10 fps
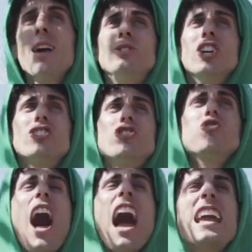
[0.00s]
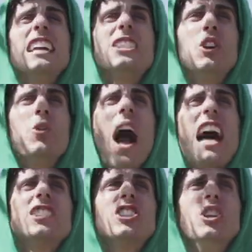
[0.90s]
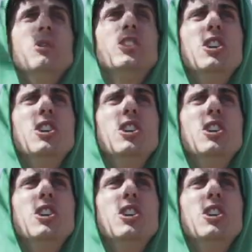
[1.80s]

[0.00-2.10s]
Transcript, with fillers: I'm just trying to ask you